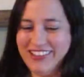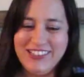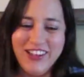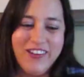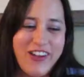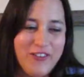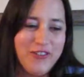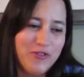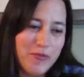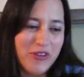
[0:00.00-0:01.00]
So I
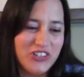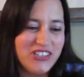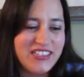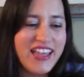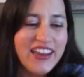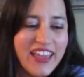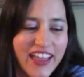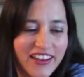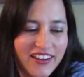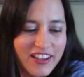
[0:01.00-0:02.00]
will repurchase that
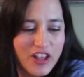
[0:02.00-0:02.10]
again.